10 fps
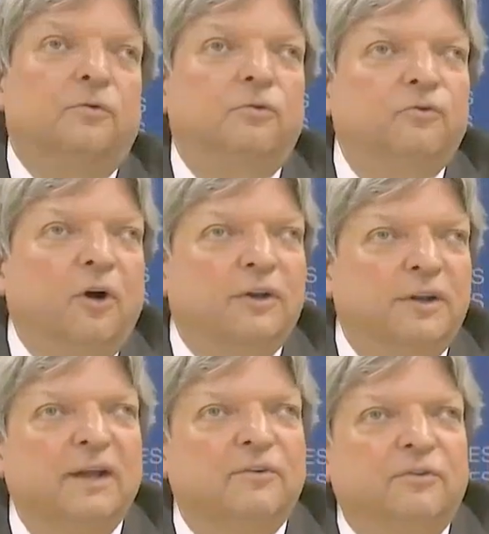To
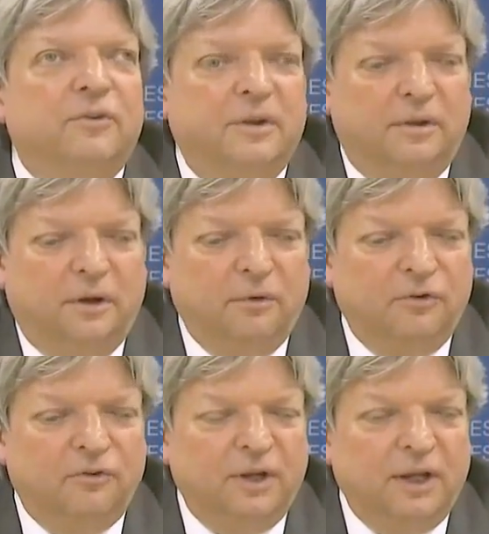start, yes, the
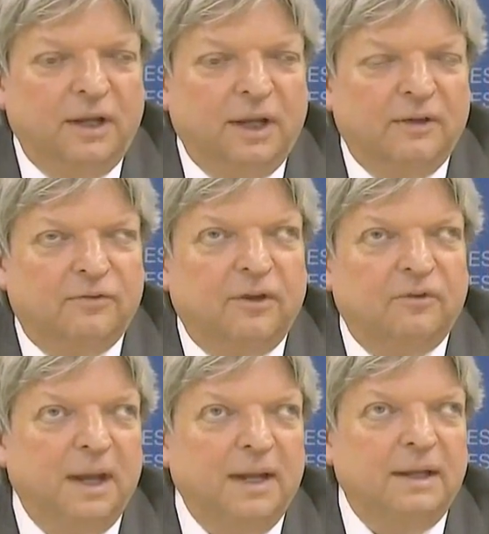OECD
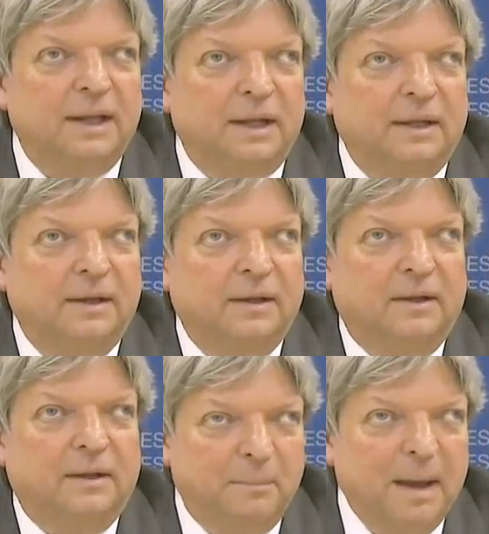has mainly
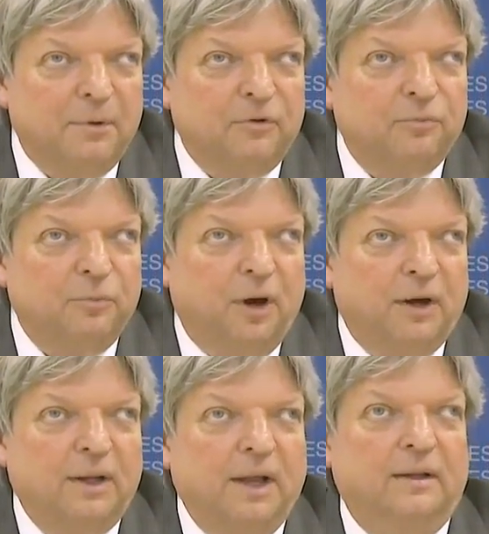members who
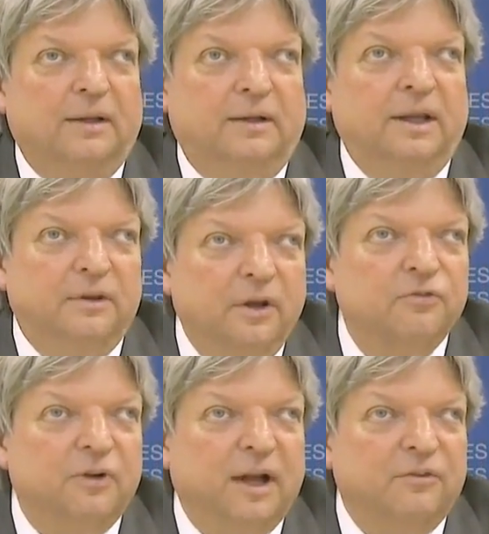are the
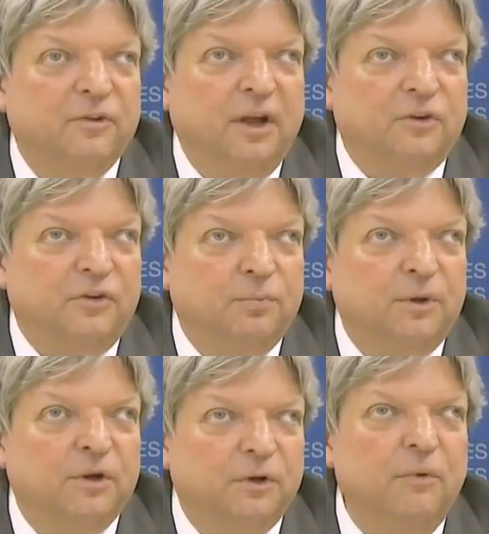industrialized countries,
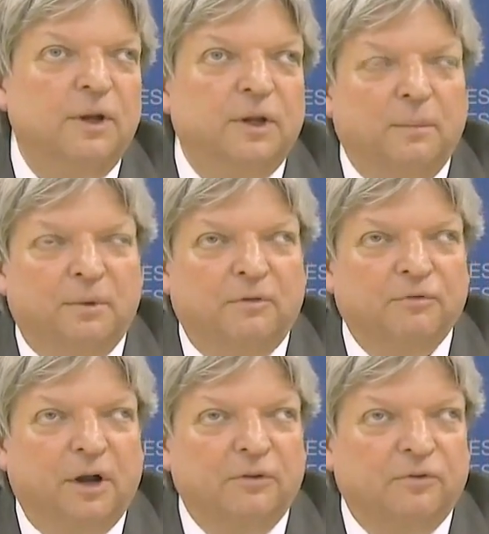but a growing number
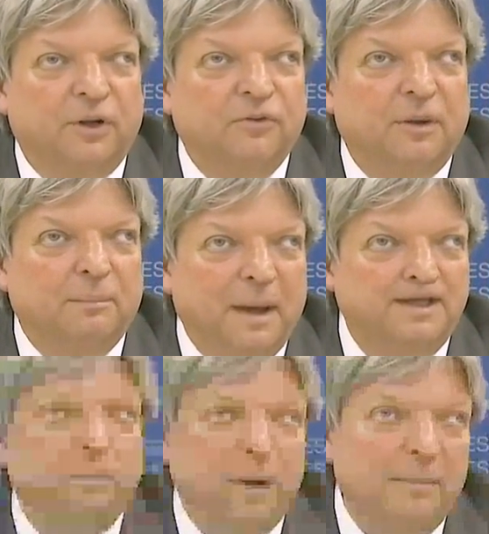of countries and
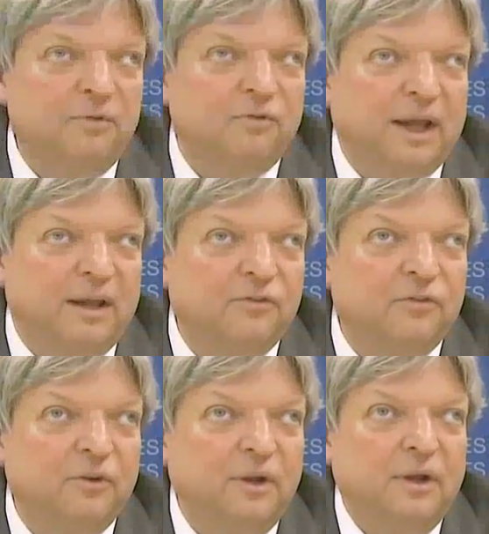new member
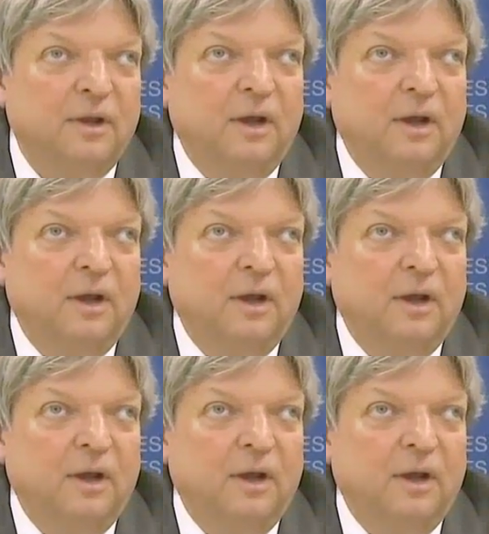states